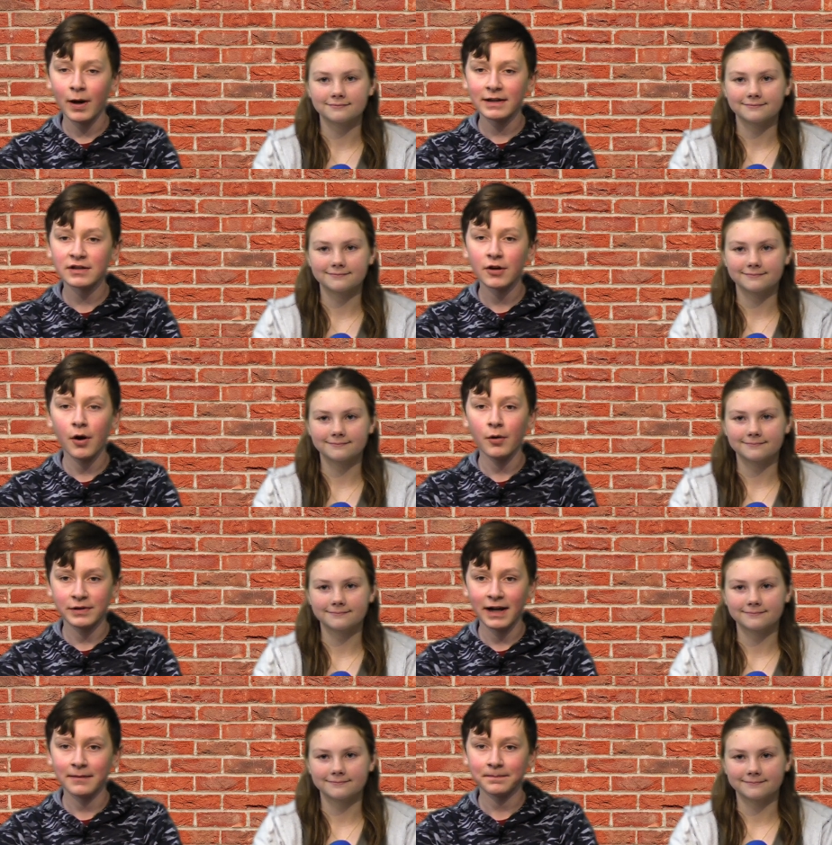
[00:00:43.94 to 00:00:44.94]
Speaker 1: West
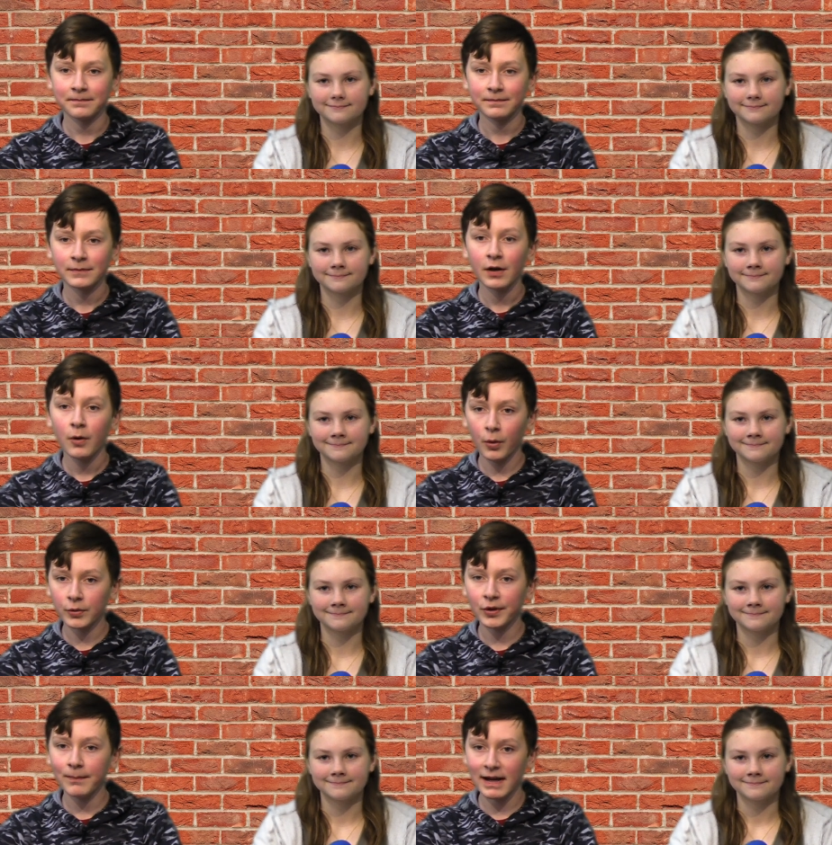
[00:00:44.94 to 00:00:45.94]
010
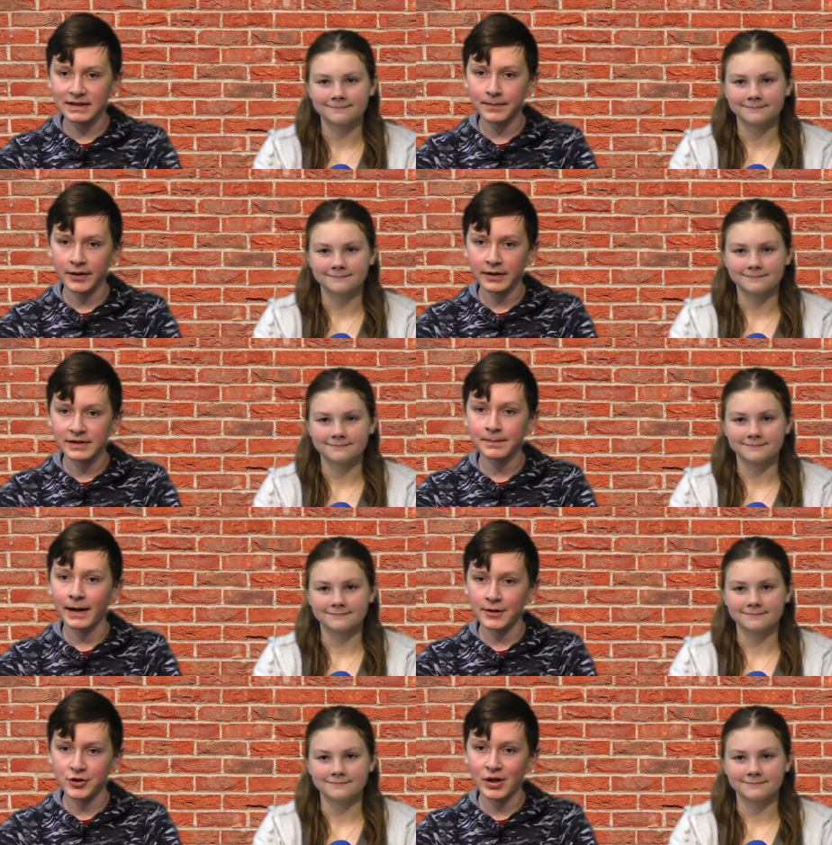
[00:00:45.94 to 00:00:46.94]
or during passing periods
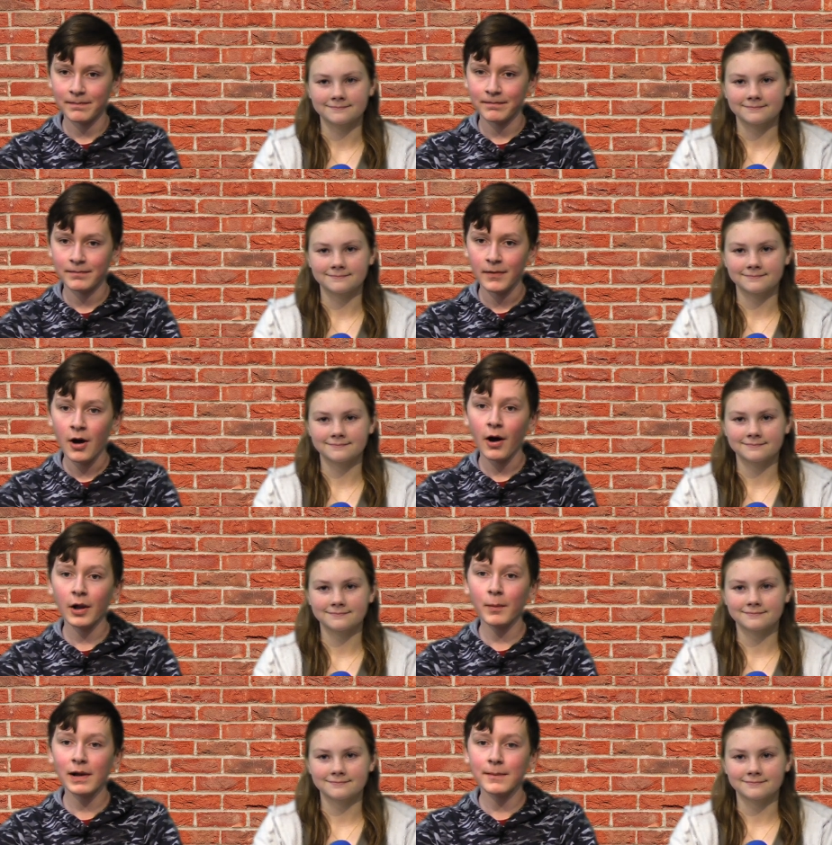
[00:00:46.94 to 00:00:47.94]
by the gym.
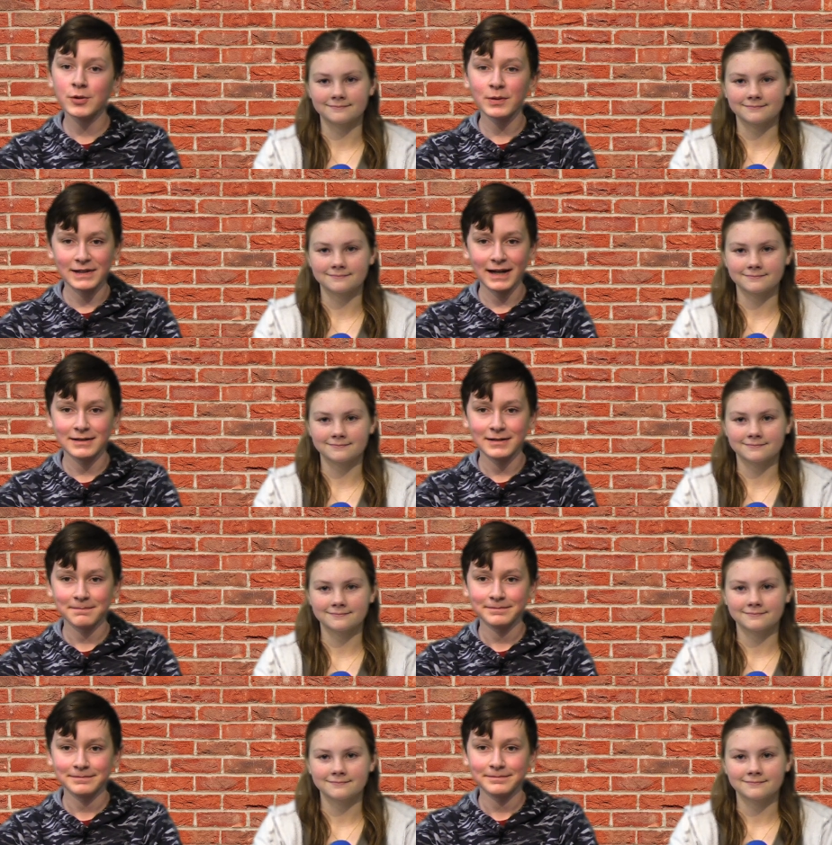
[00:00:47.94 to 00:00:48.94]
All welcome to attend.
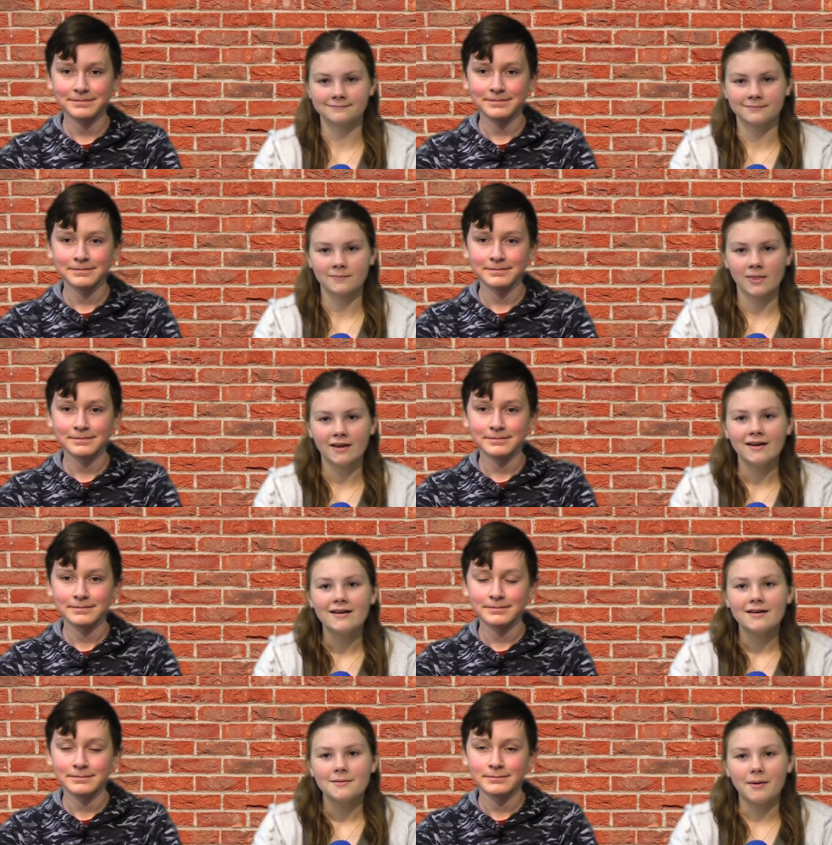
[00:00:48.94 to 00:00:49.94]

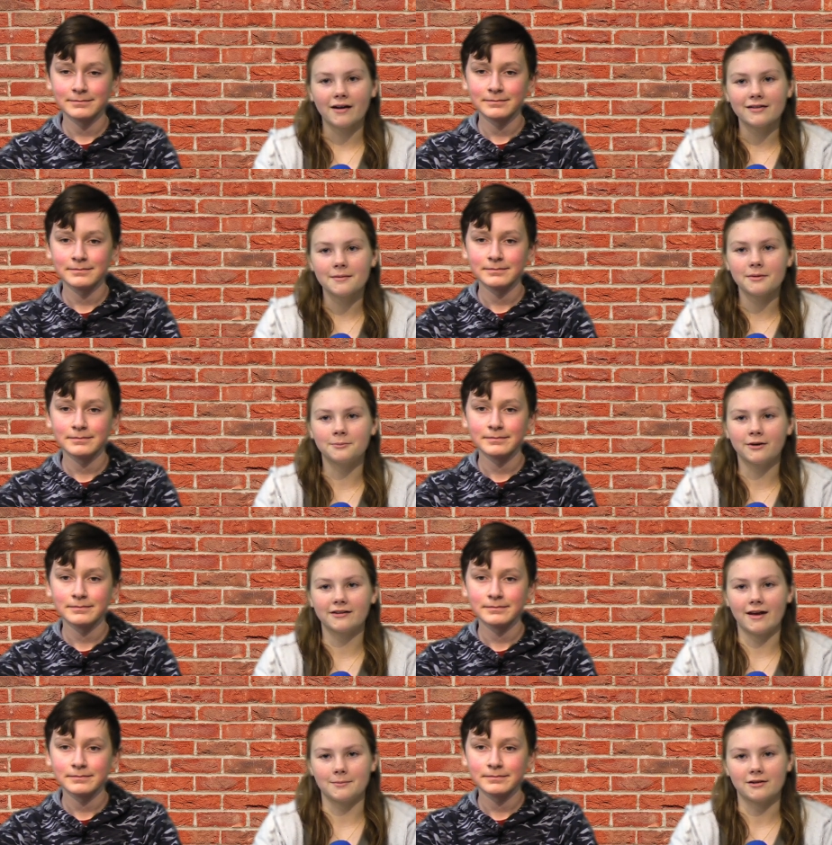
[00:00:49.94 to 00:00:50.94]
Speaker 2: Pet Club and
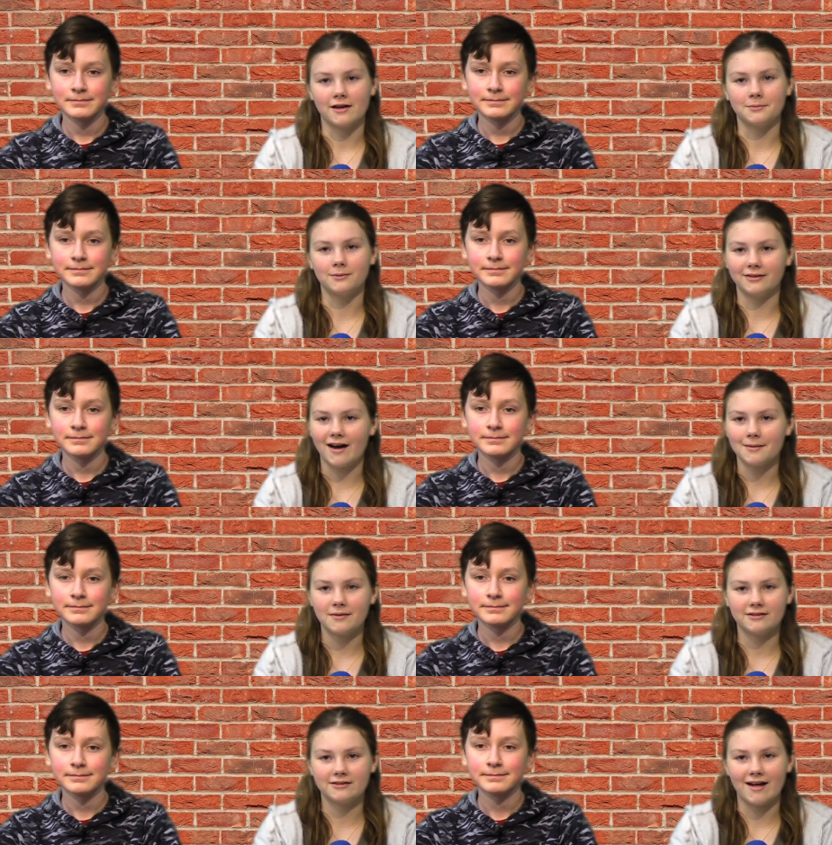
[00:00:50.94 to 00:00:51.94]
Board Game Club will not
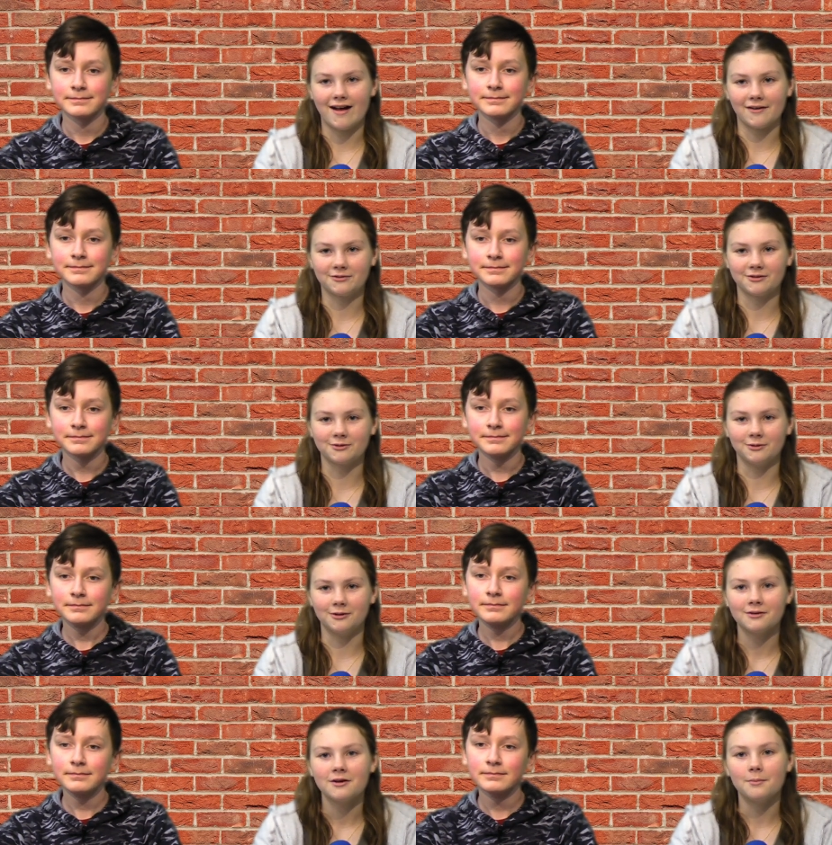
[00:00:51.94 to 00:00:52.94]
meet today after
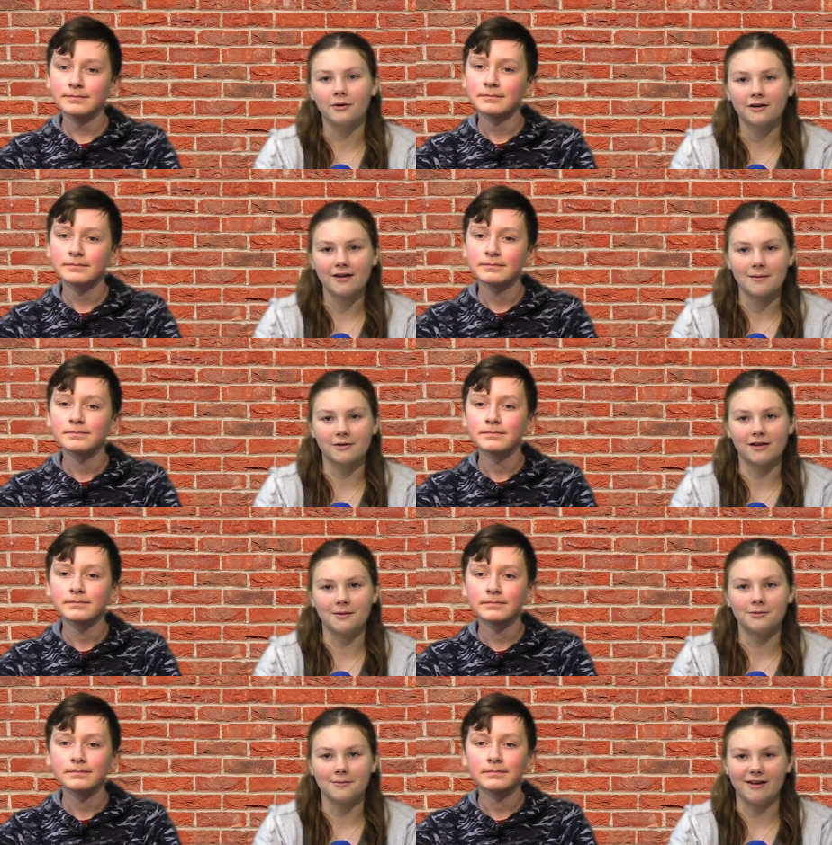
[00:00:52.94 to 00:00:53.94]
school. Board Game
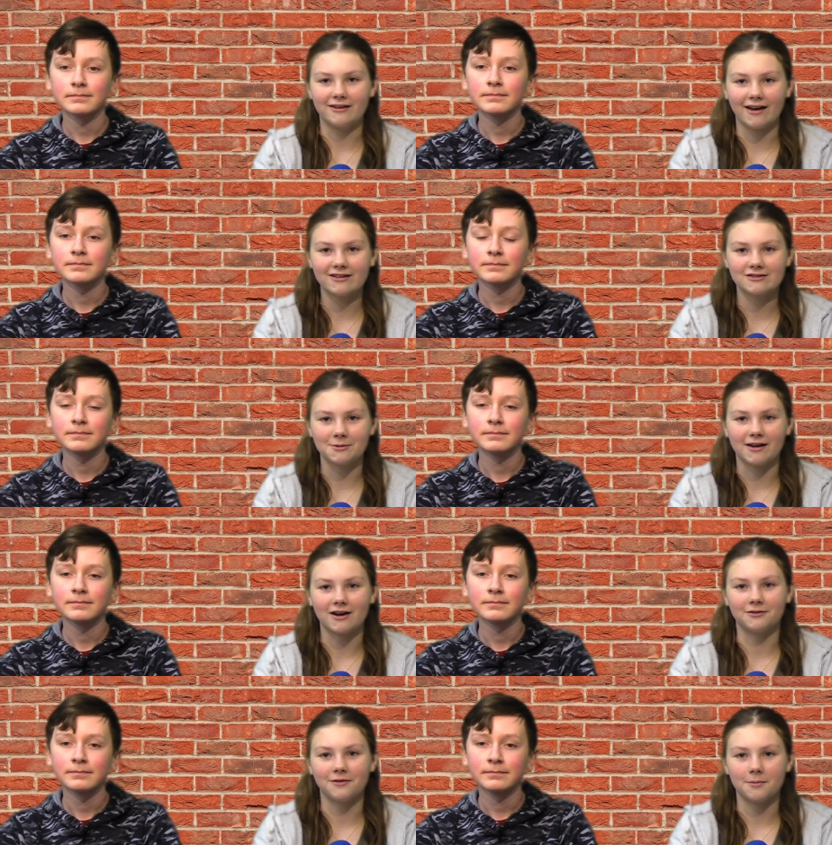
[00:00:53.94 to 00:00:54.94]
Club will meet next
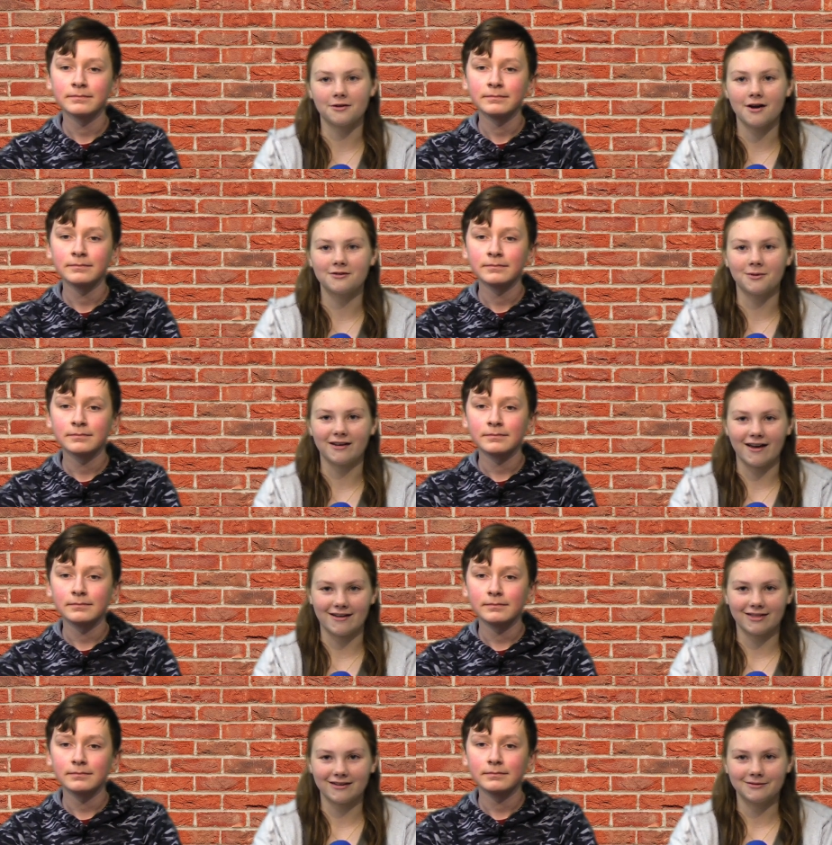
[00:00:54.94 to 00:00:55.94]
week on February 28th.